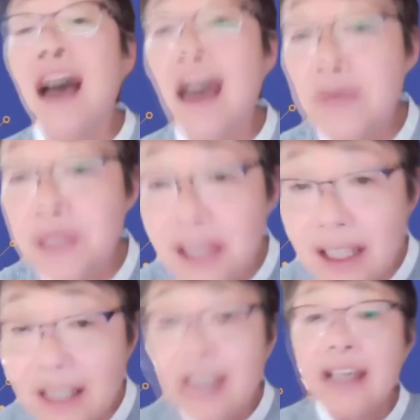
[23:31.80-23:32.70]
times
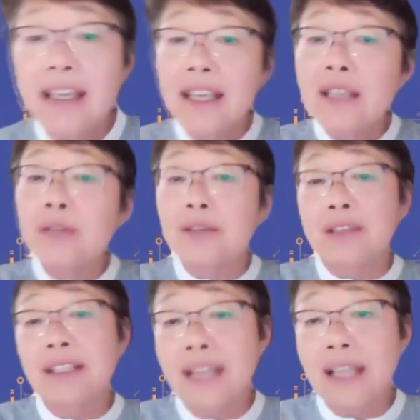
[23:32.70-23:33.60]

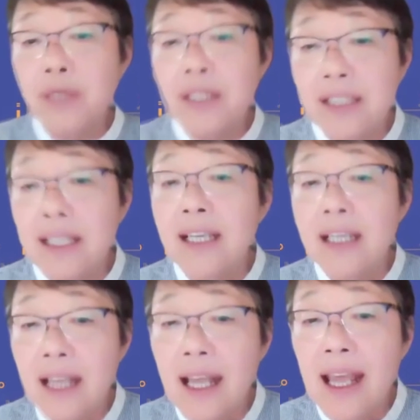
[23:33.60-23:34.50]
increase that we're seeing
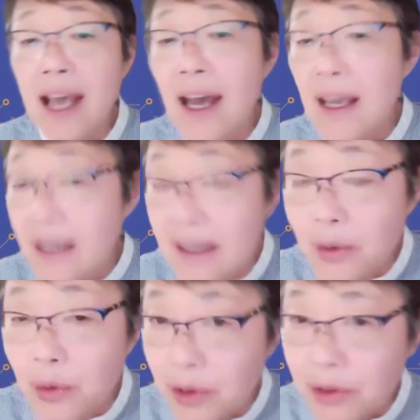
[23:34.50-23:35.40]
in AI
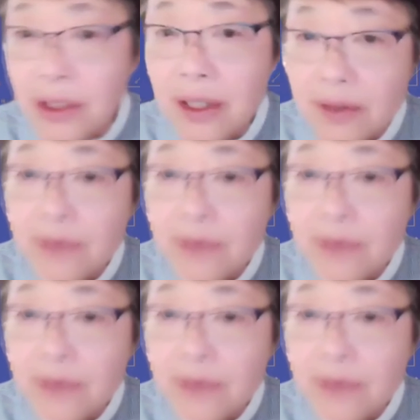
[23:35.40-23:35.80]
world?